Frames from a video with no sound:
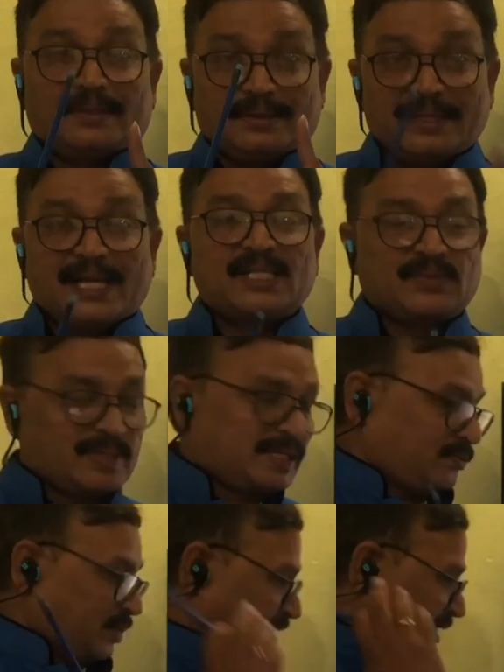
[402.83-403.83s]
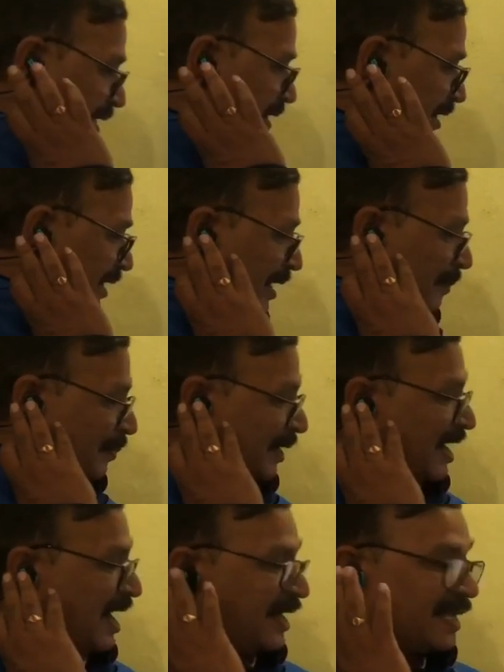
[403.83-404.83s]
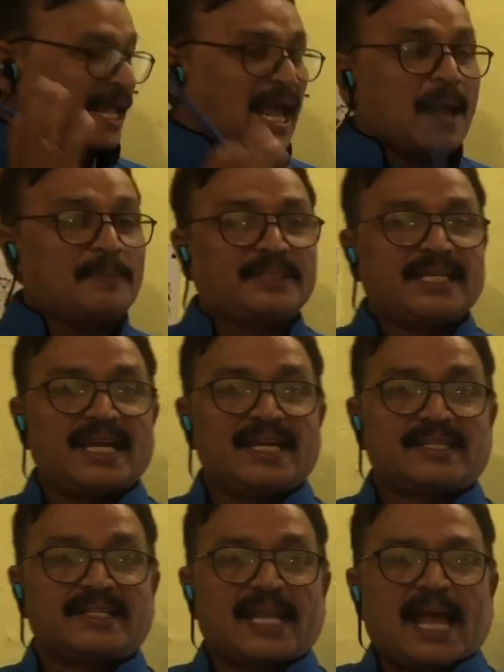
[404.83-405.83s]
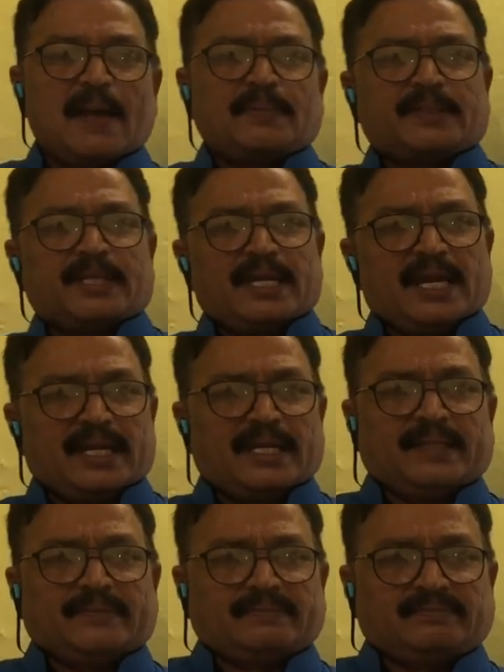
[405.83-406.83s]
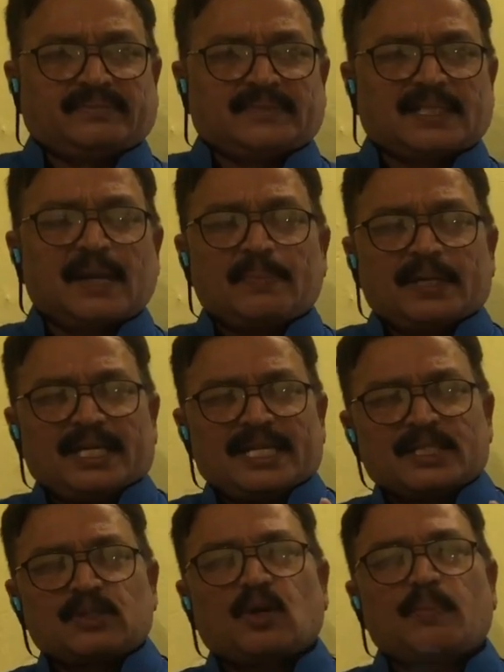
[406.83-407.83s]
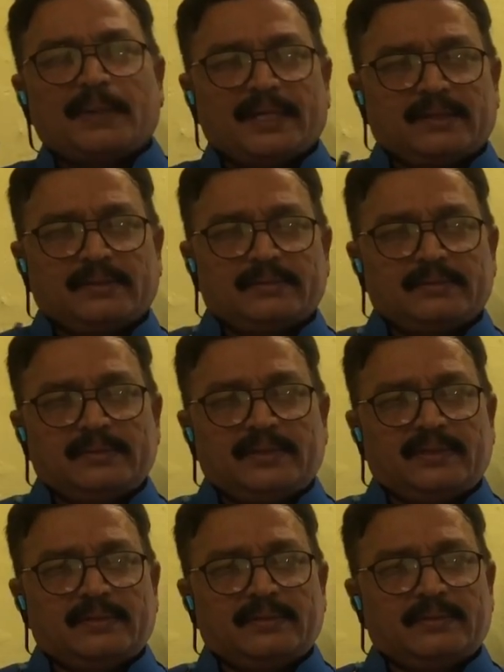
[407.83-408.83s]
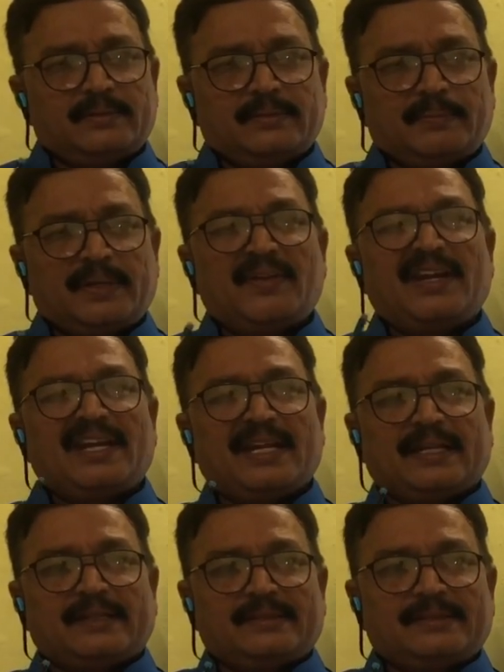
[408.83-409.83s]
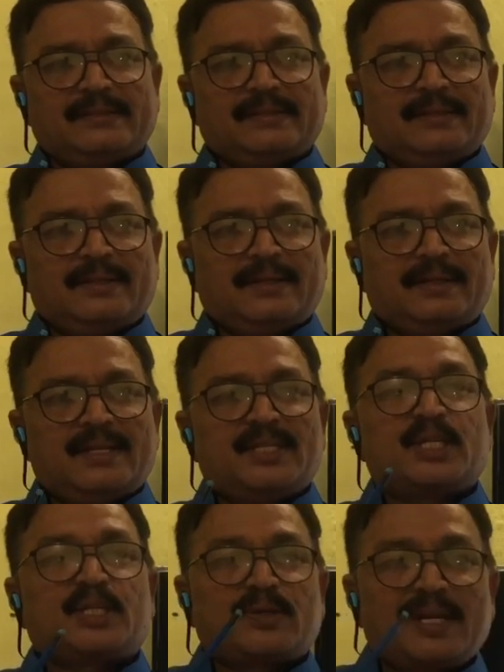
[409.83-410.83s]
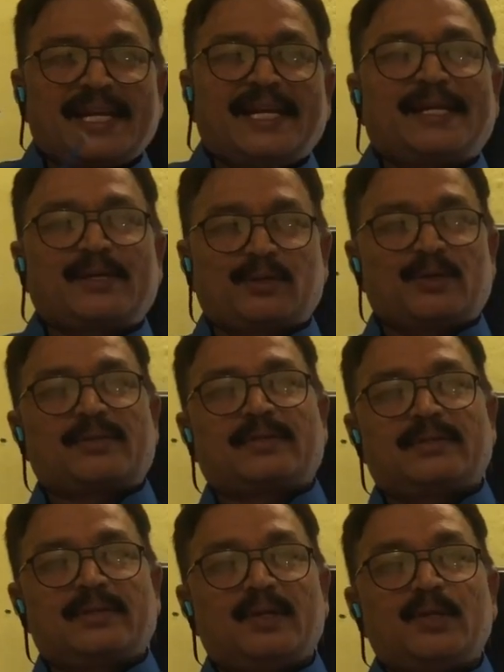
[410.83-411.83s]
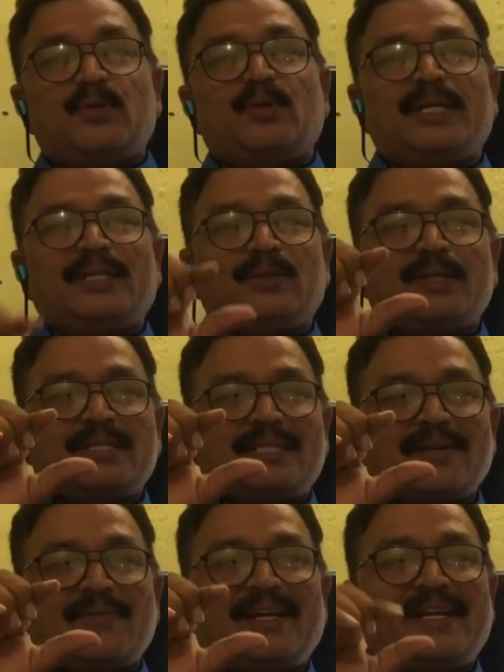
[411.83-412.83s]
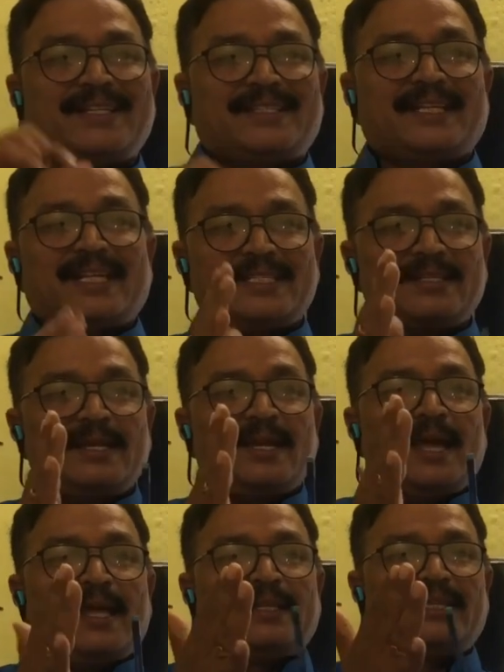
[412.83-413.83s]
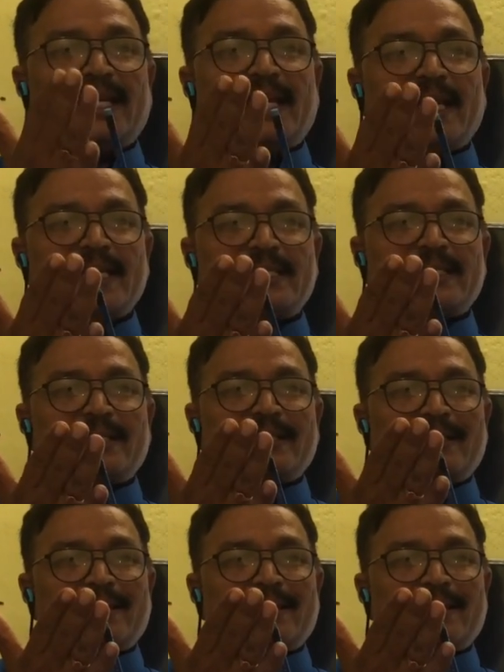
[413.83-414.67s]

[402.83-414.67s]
That's what we say periodic abstinence. Abstinating, completely stopping, preventing sexual intercourse during those 7 days. That is 3 days